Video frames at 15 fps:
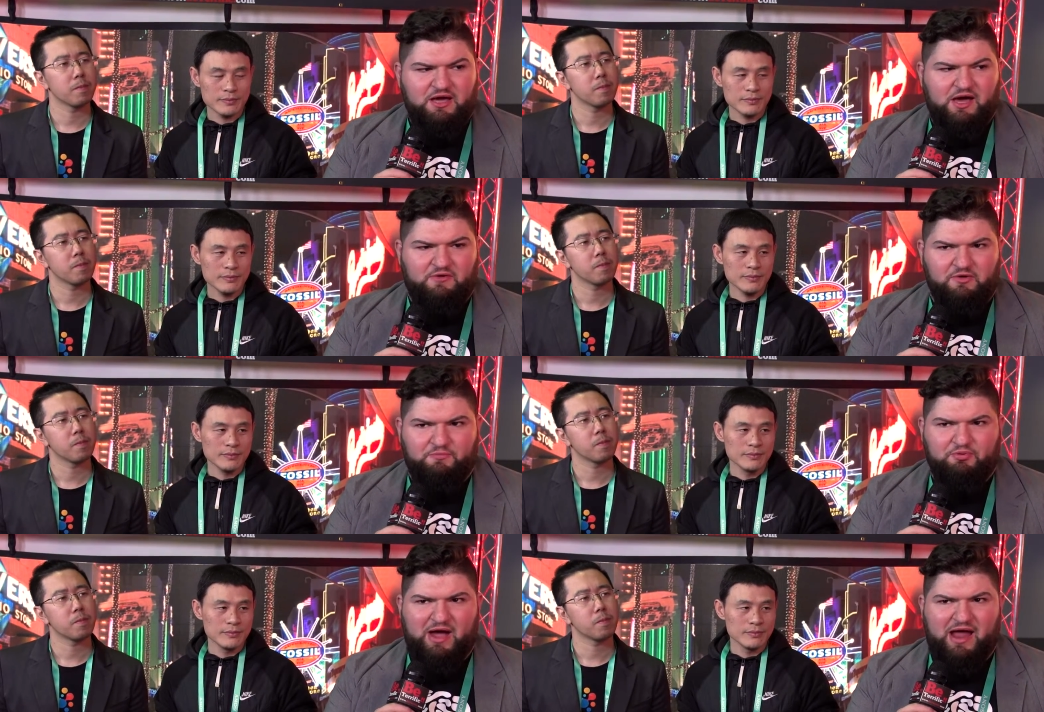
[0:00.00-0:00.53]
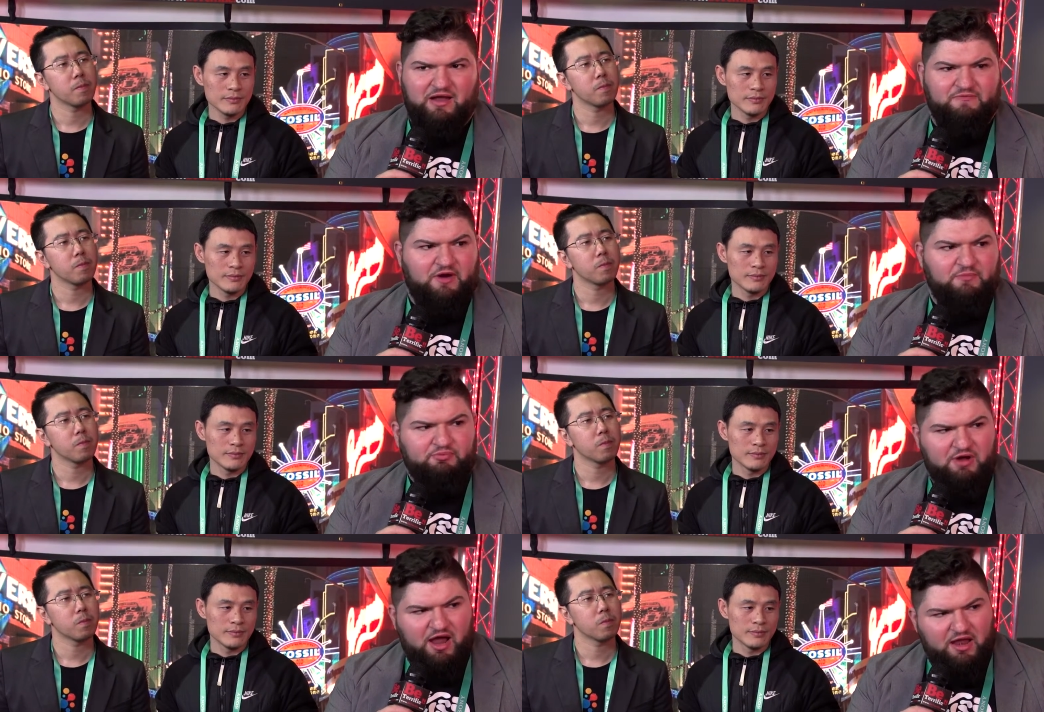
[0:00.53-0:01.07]
Speaker 1: Uh, we're proud of
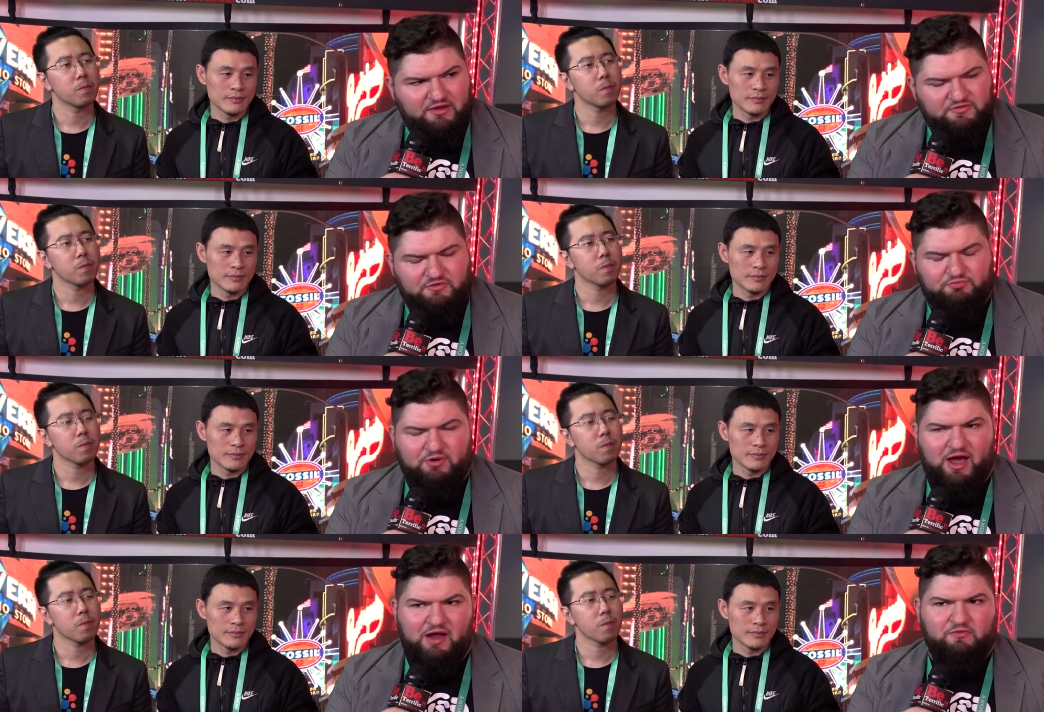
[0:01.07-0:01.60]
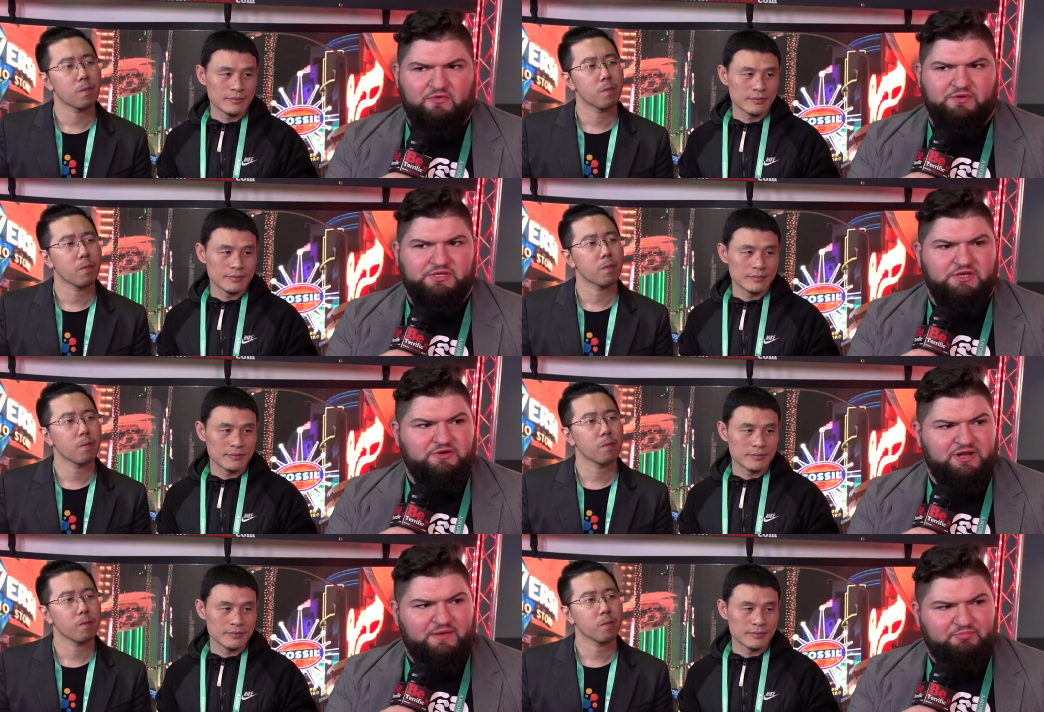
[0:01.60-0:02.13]
our products, we're proud of what we're
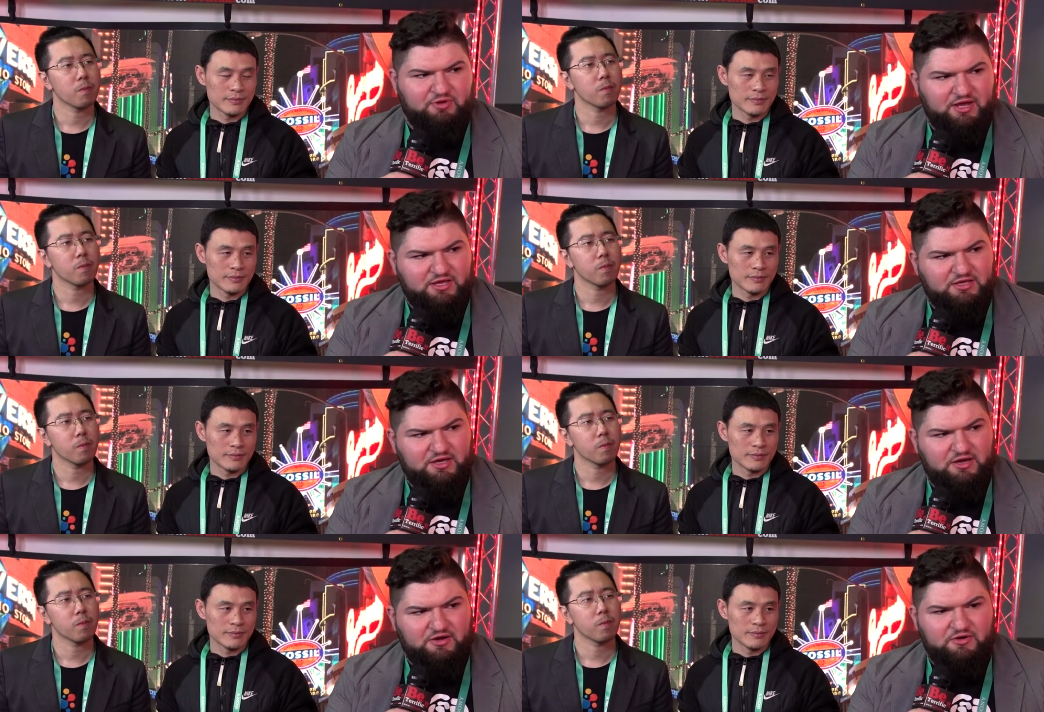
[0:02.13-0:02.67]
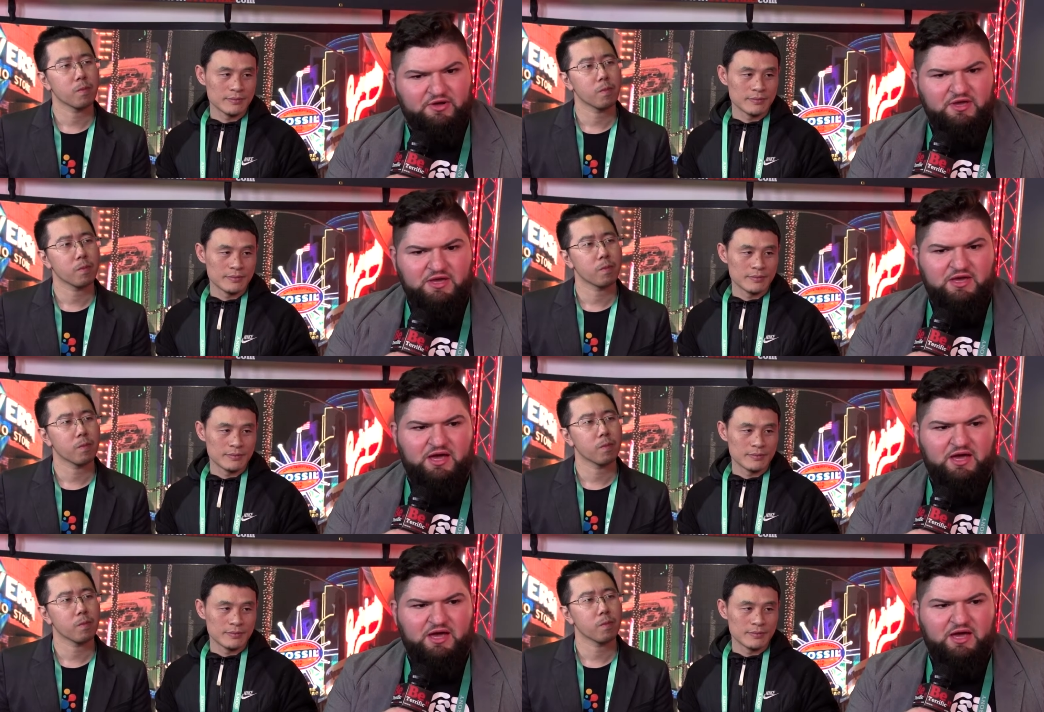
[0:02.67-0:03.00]
doing at Brainco.